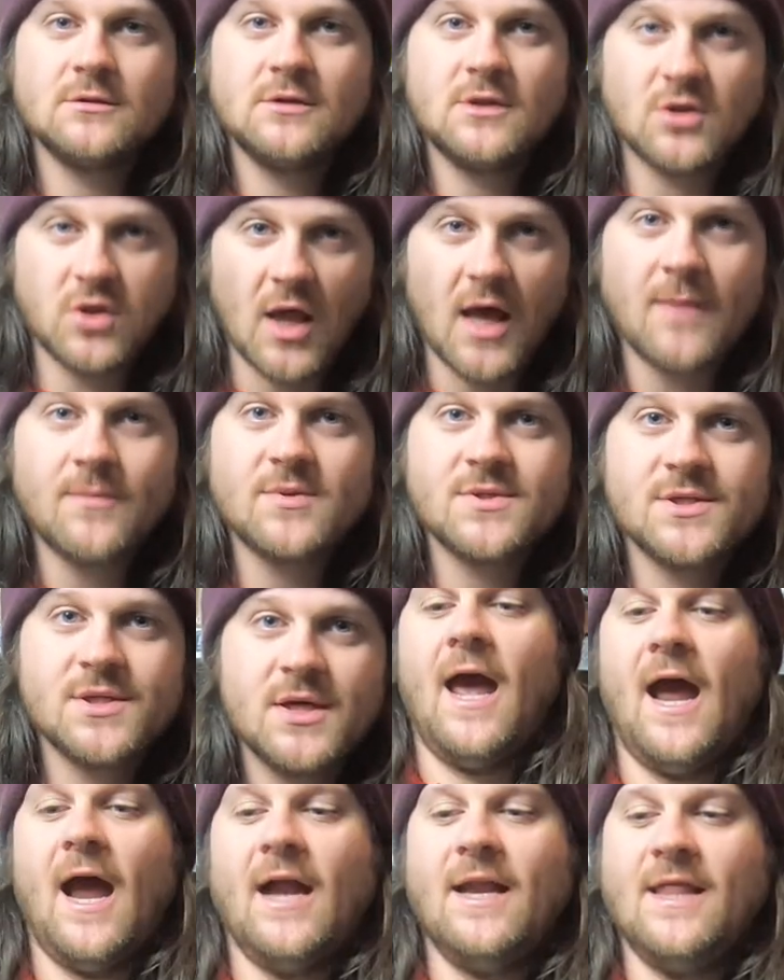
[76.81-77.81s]
clips
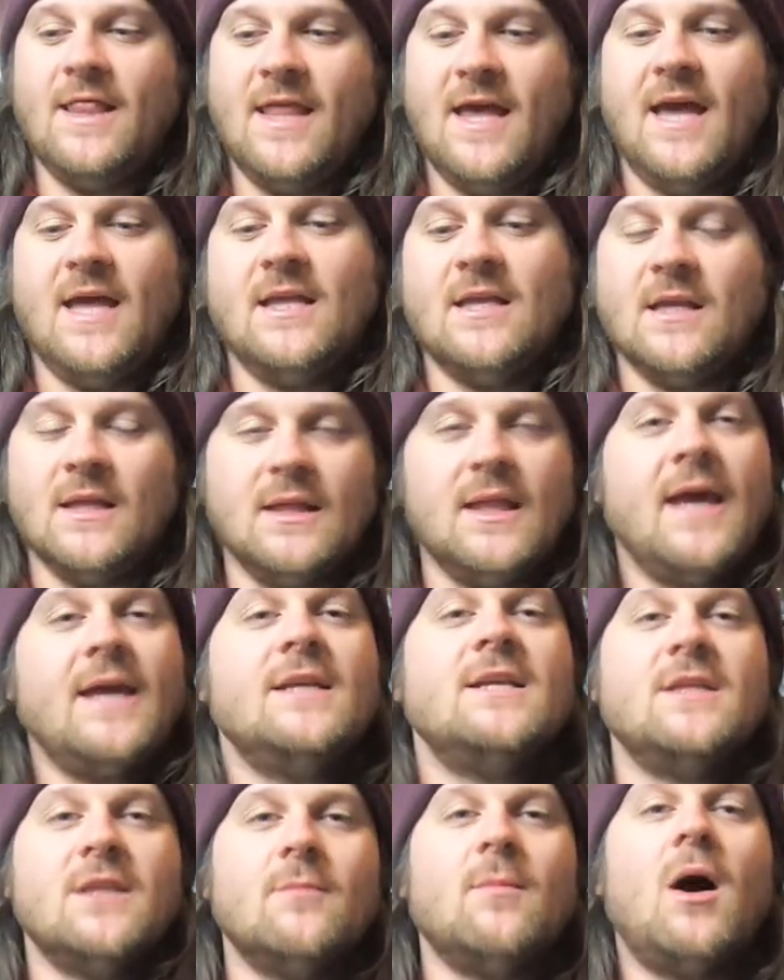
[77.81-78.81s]
and then
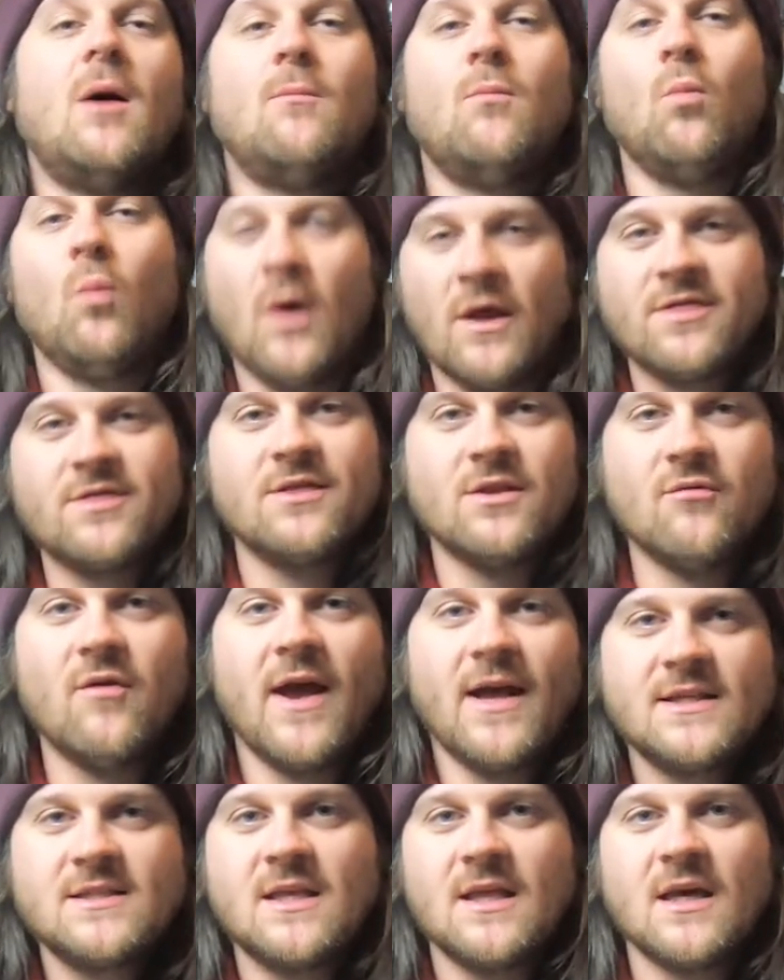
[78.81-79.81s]
lining them up with the
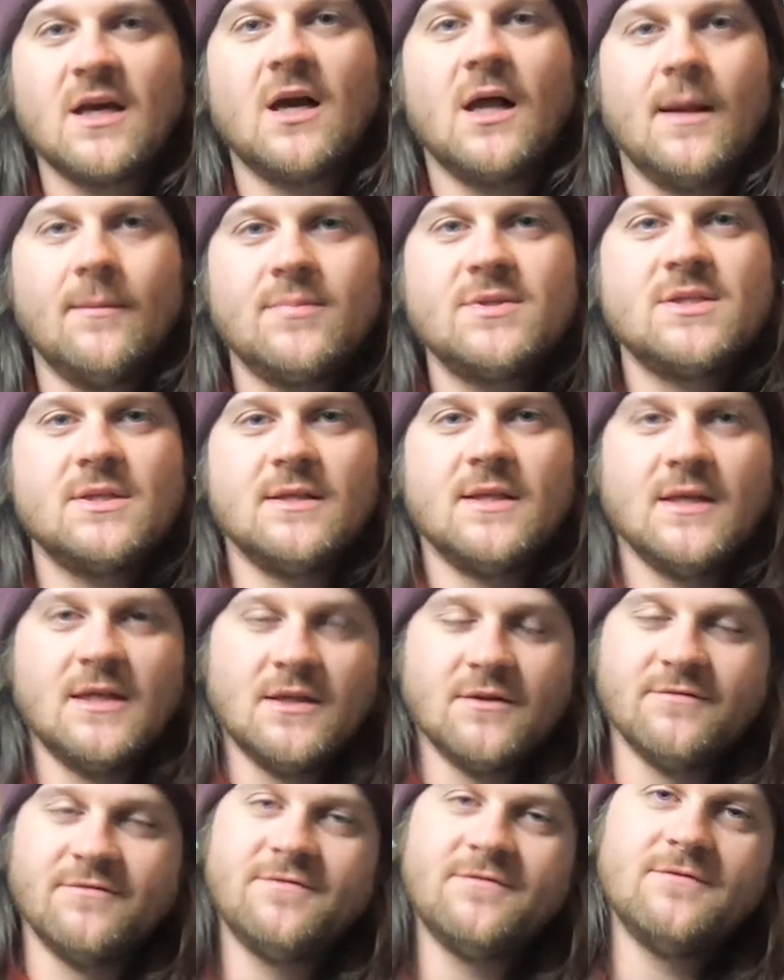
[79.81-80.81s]
rest of the clips that
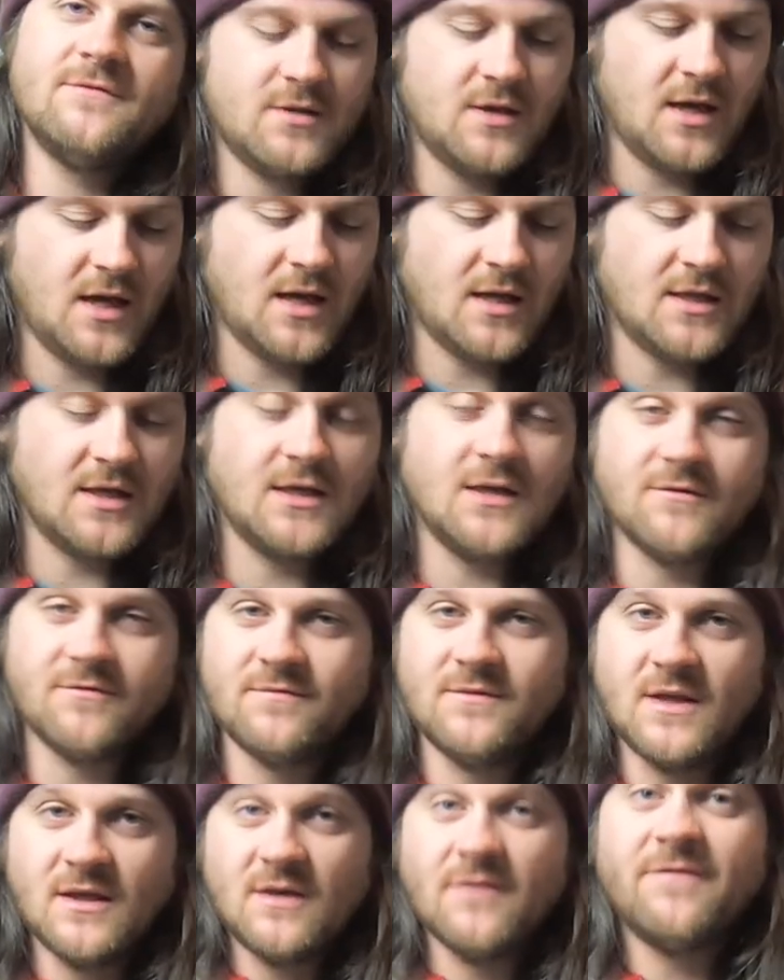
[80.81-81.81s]
you've
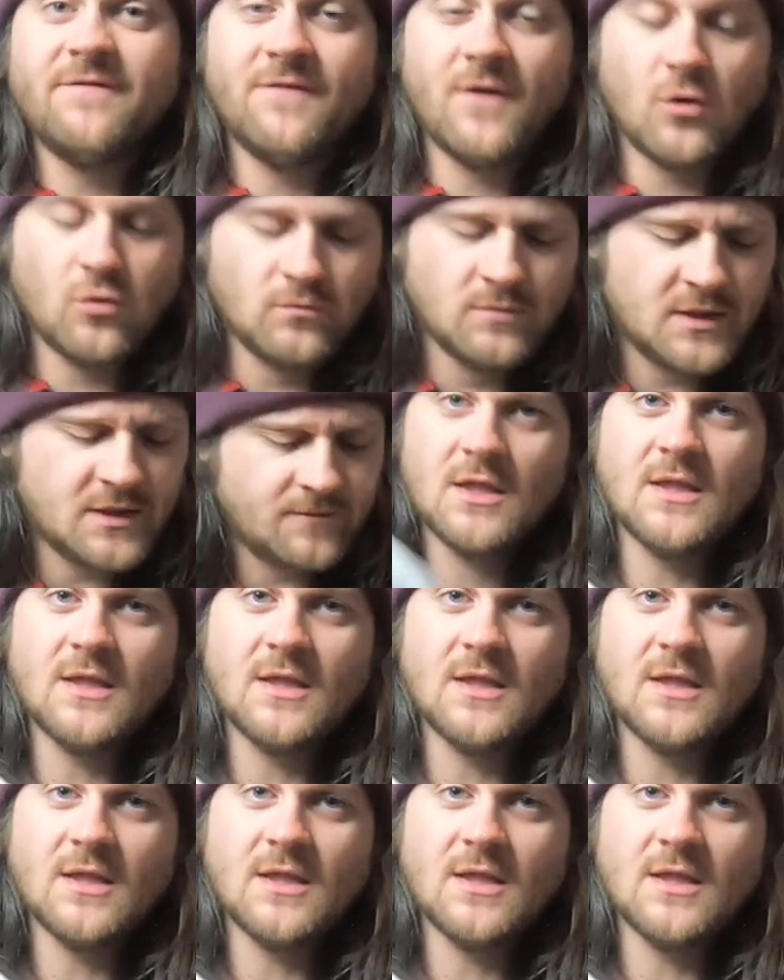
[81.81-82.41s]
filmed.